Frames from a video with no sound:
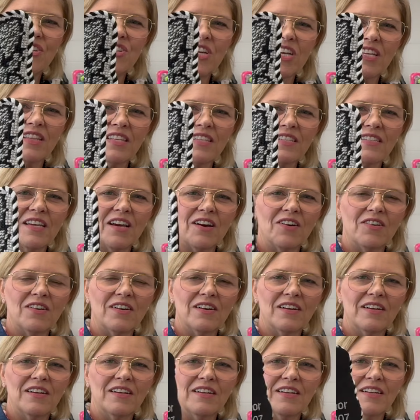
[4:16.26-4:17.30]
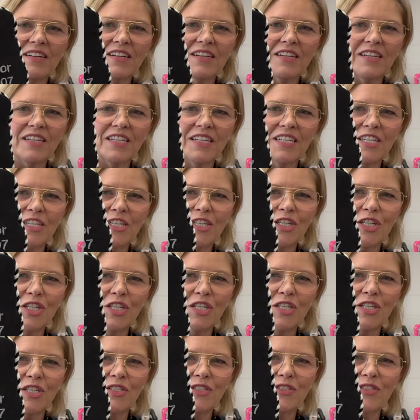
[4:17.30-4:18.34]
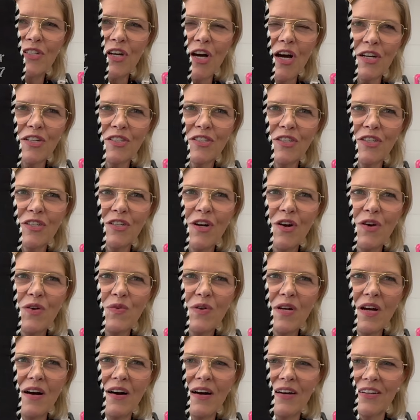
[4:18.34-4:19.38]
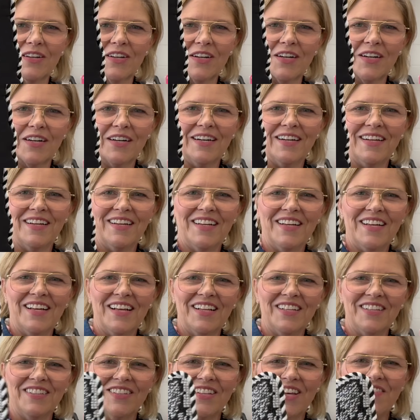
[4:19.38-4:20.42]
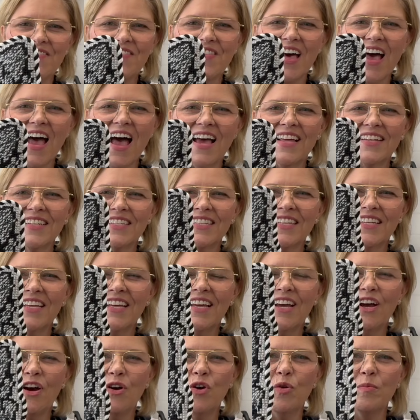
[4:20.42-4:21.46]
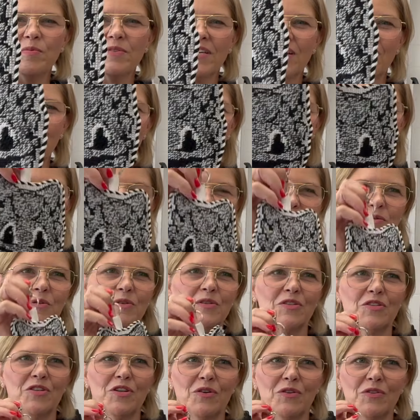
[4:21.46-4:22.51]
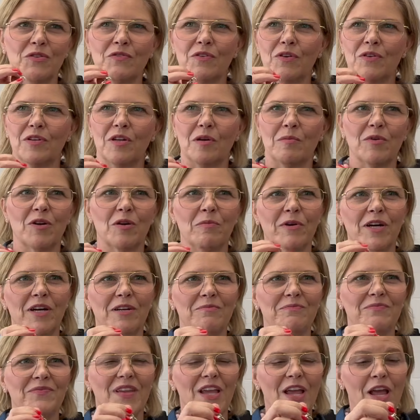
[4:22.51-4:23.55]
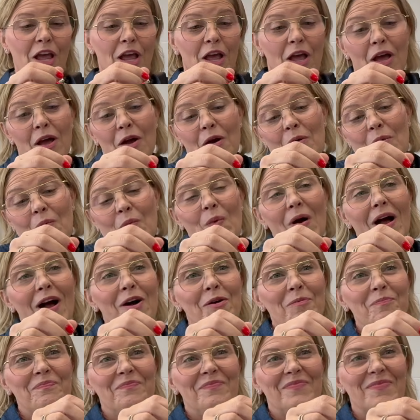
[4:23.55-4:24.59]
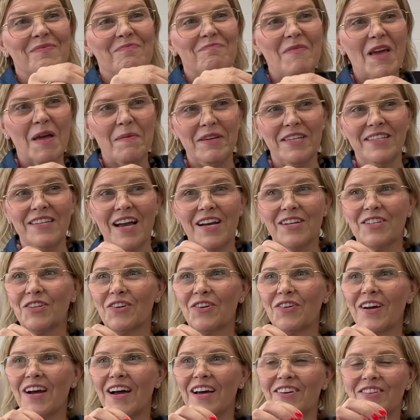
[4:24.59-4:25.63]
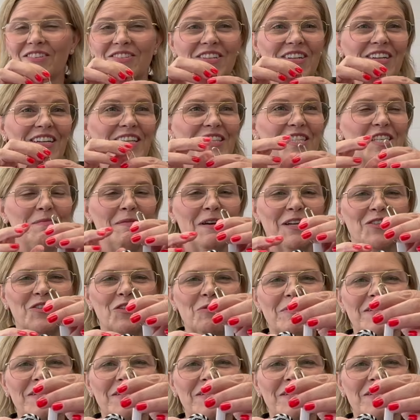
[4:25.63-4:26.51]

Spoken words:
check this out. Dr. O'Connor. Love that. Oops, I don't know if I was supposed to show his phone number, but well, maybe Dr. O'Connor is going to get some extra